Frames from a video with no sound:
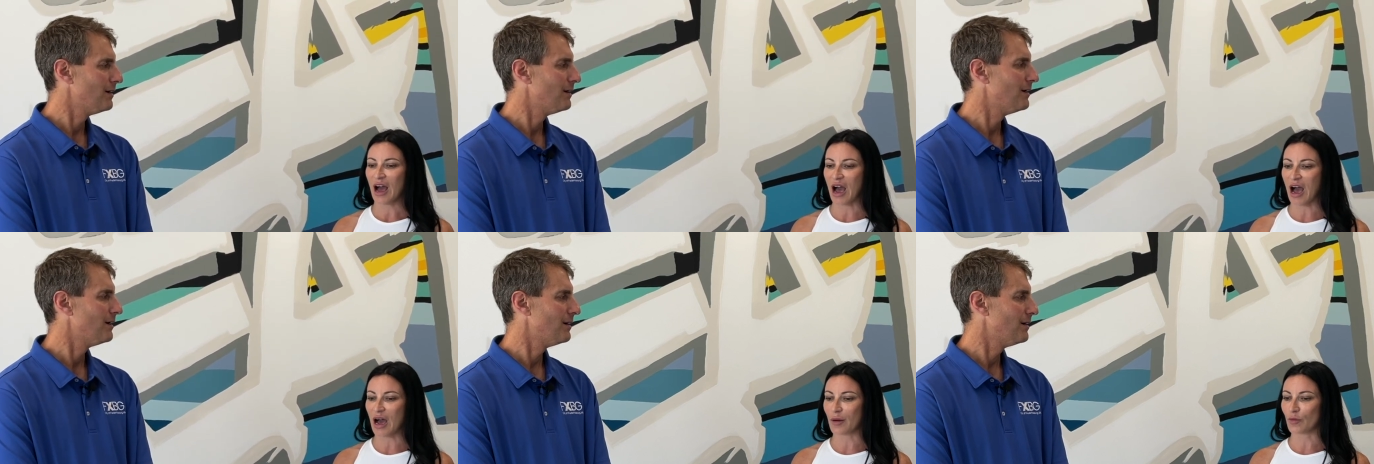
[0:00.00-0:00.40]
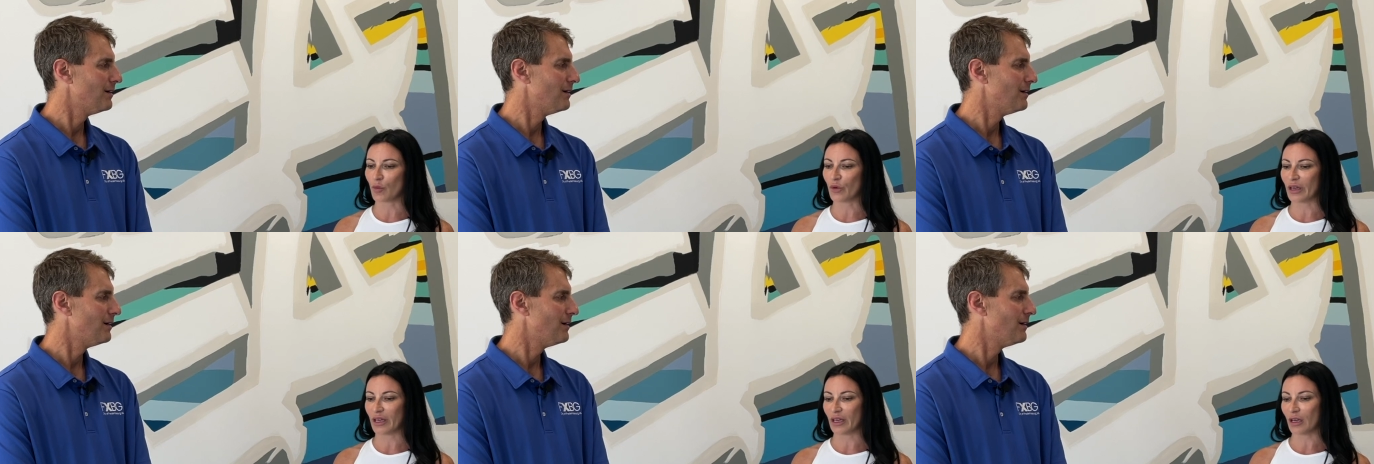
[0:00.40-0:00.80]
Speaker 1: Um,
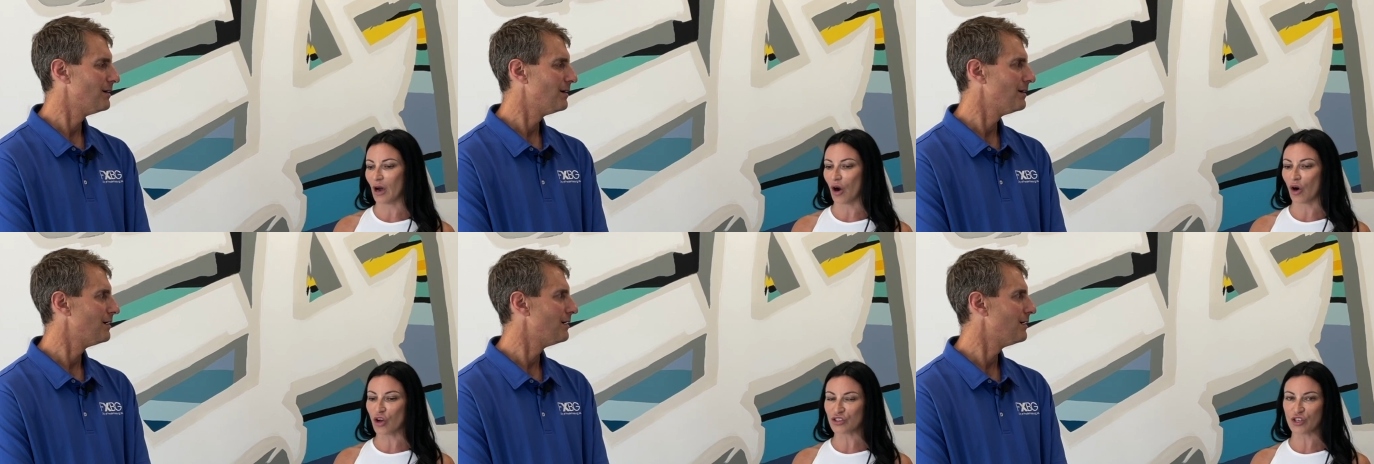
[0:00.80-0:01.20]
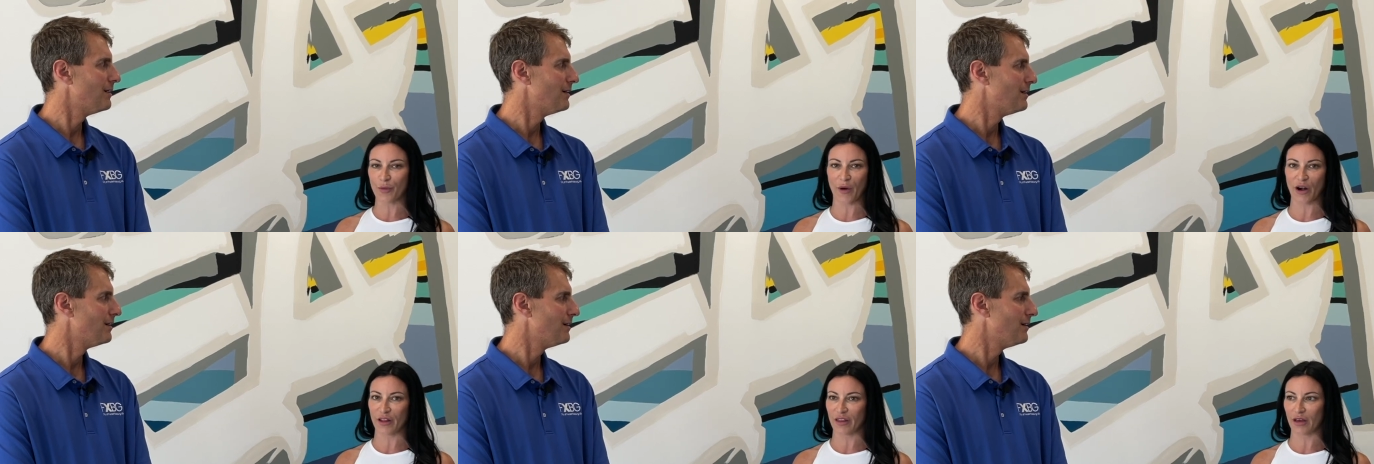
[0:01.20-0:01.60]
we are also
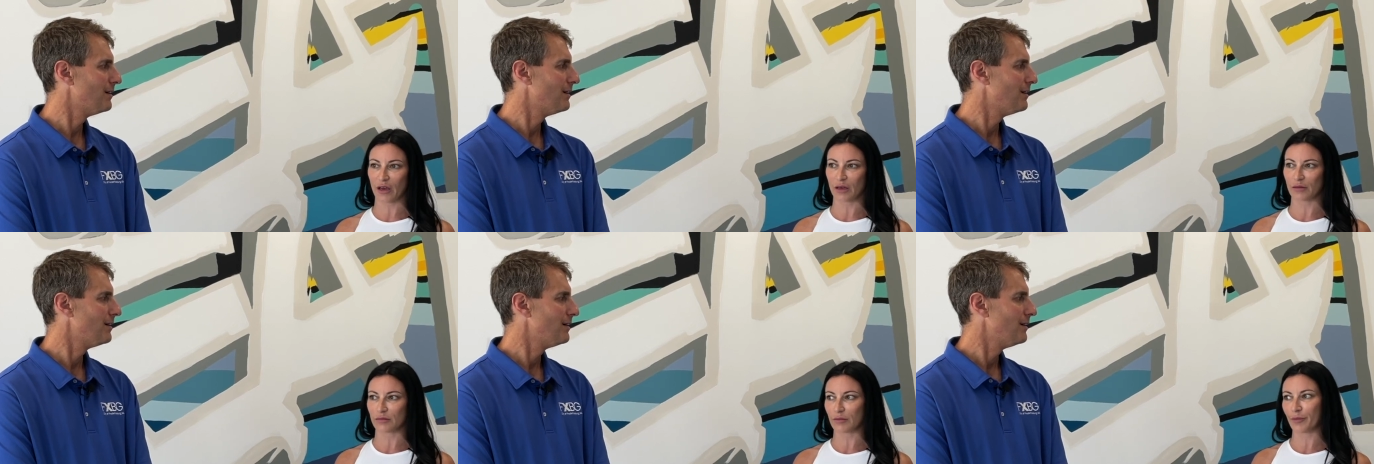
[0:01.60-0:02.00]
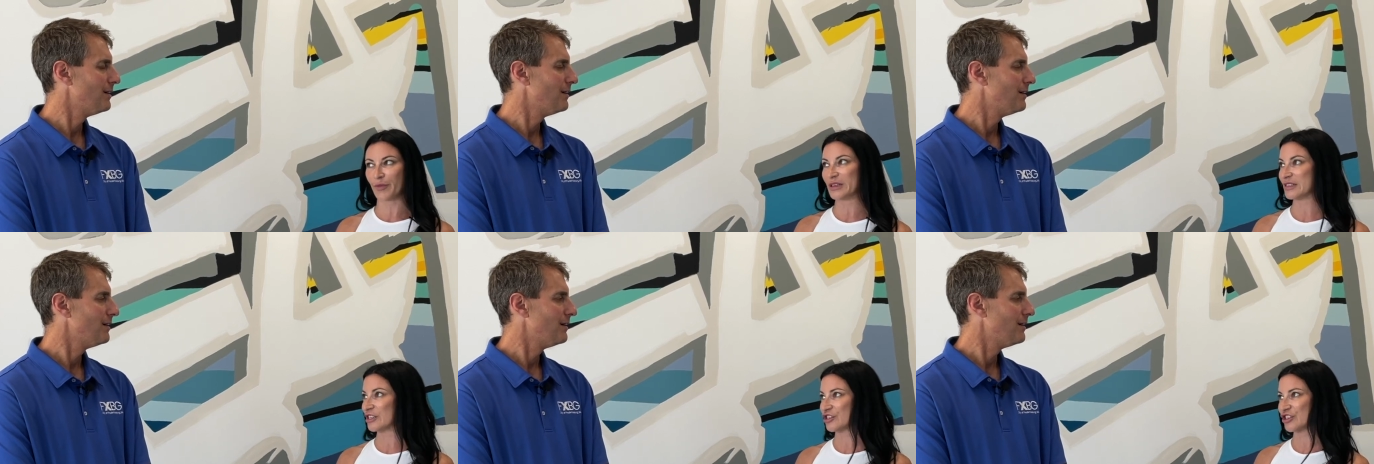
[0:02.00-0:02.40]
part of the
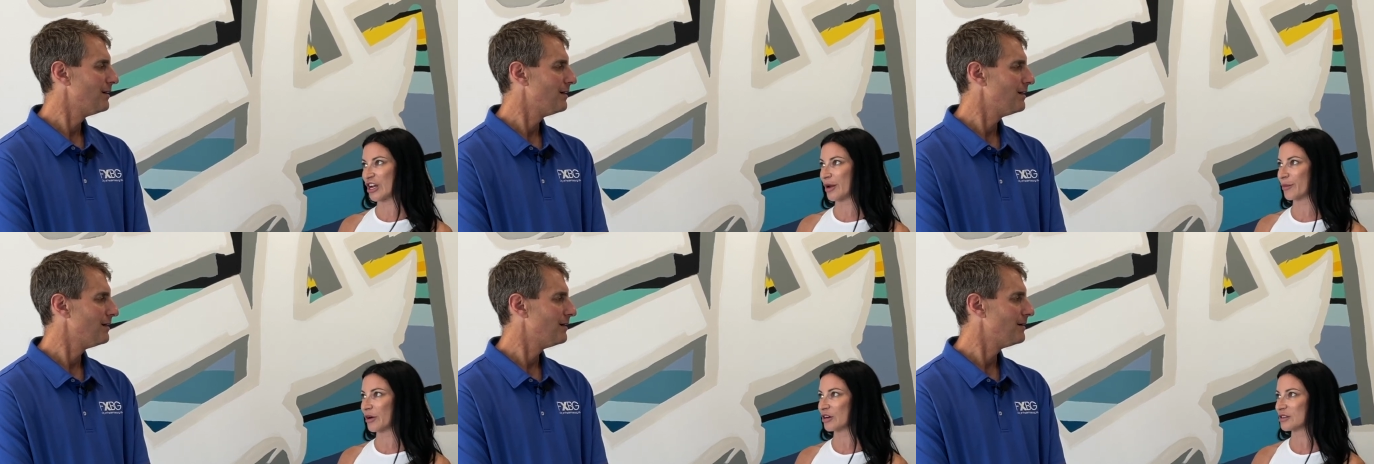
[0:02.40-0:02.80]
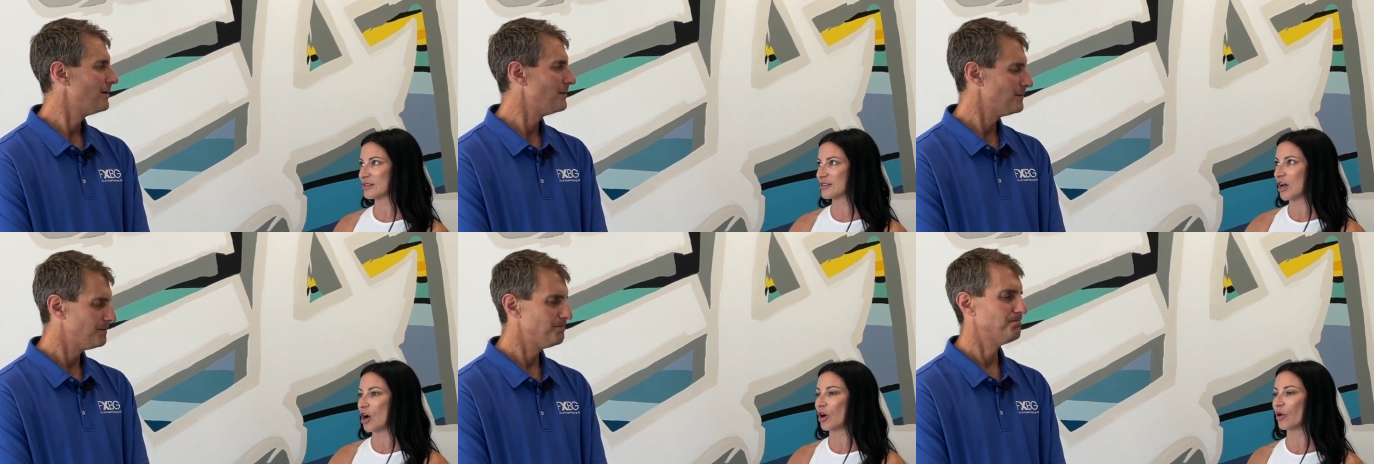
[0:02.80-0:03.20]
business chamber,
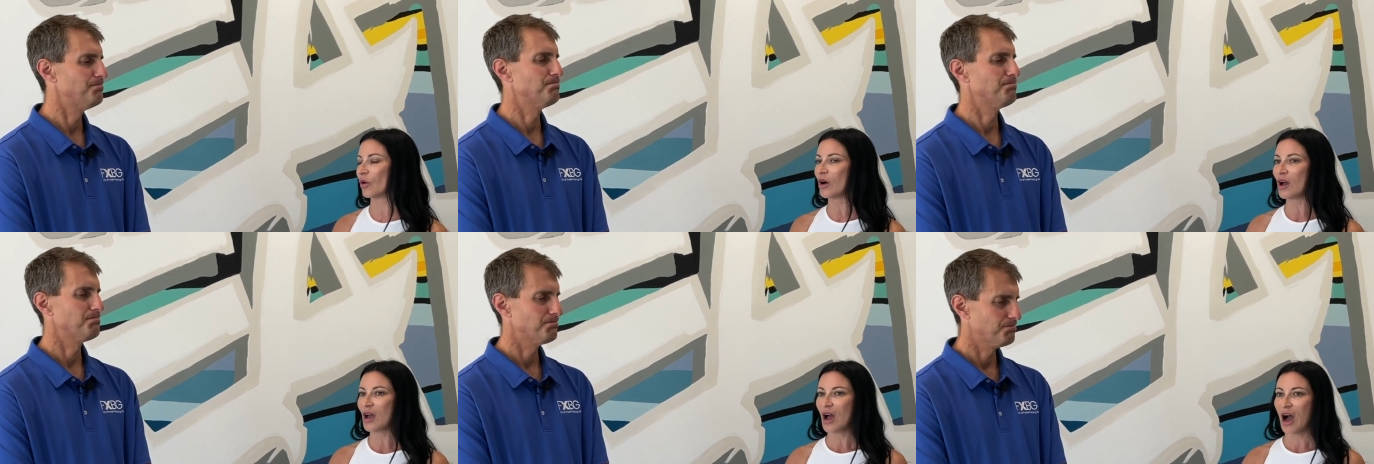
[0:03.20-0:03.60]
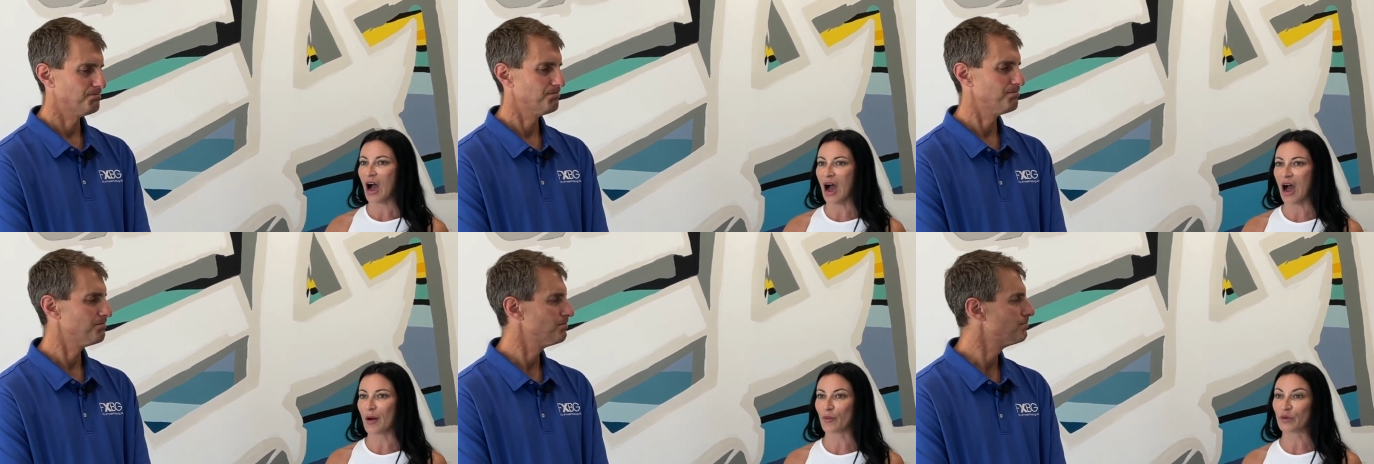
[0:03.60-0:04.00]
so
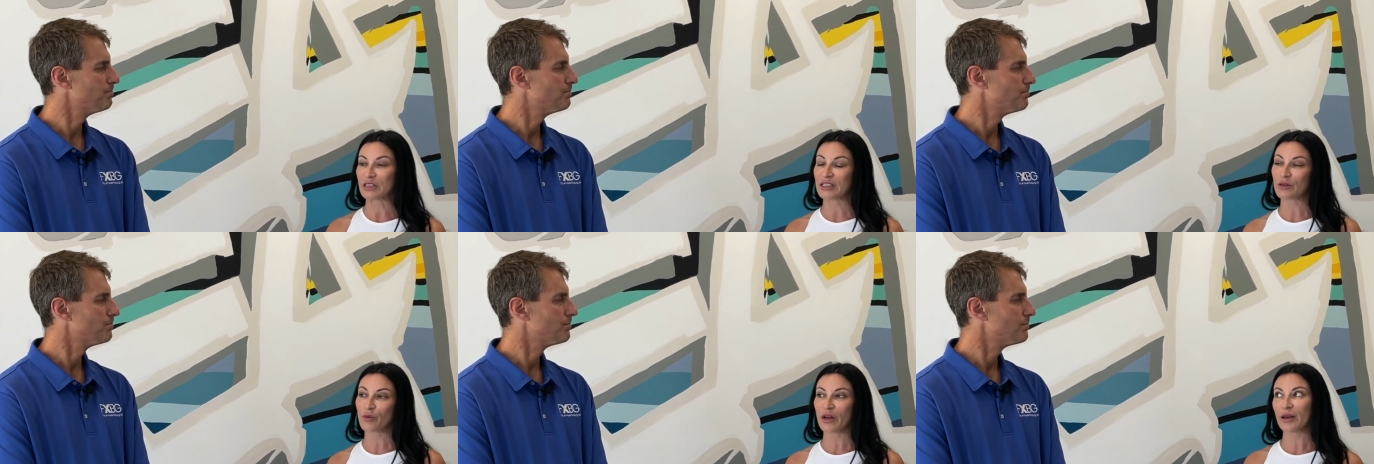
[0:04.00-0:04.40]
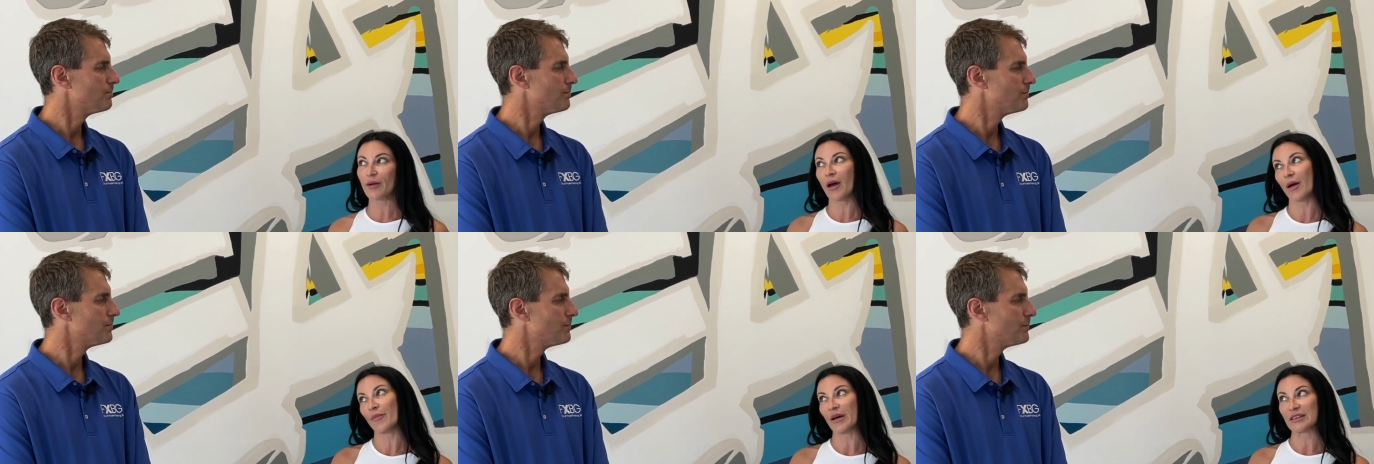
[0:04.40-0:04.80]
um, we did
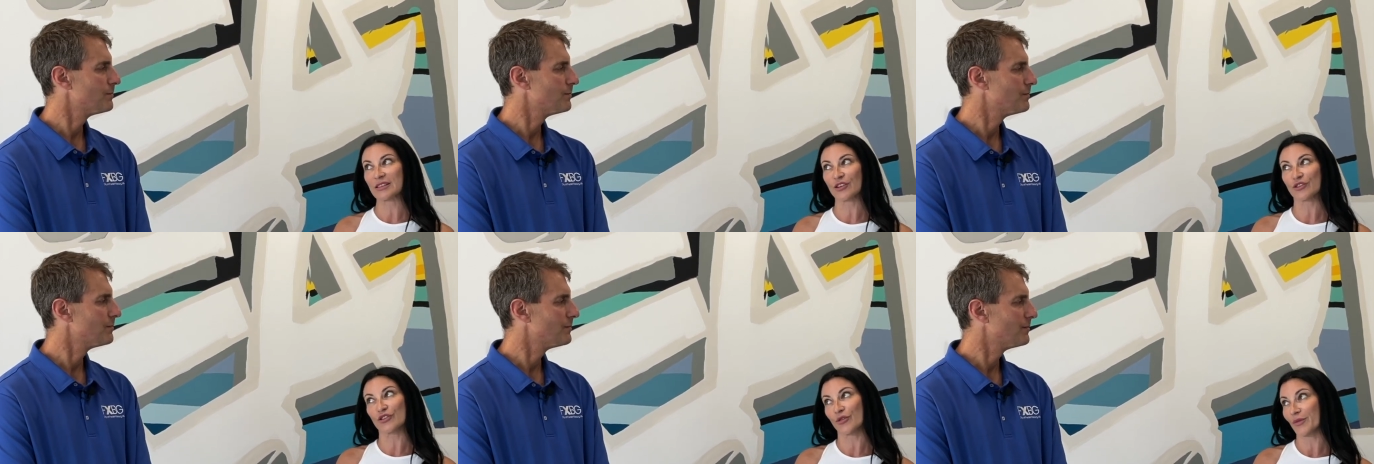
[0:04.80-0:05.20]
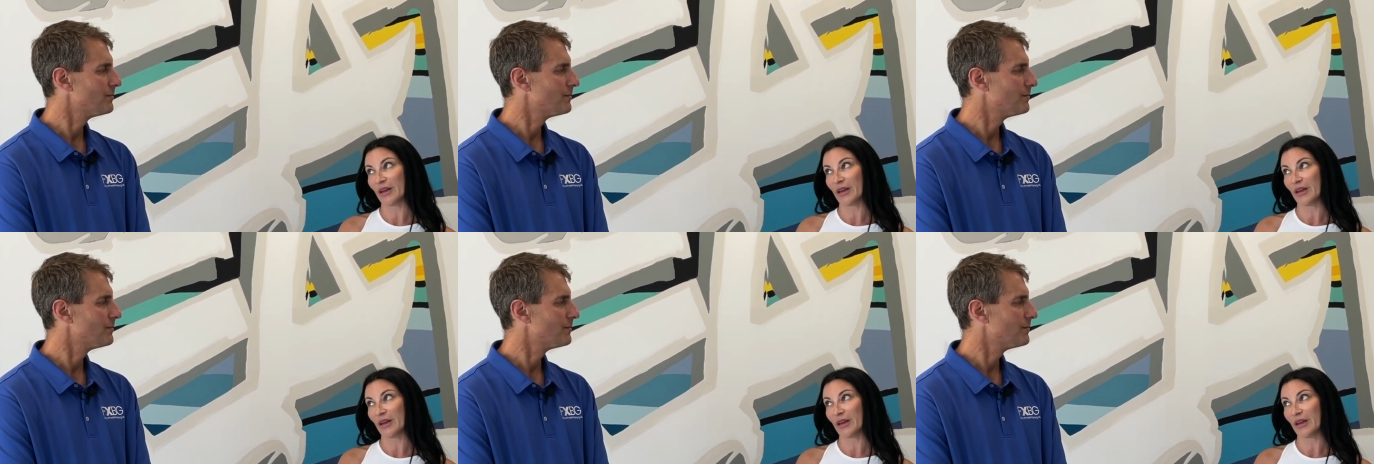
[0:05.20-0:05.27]
win best social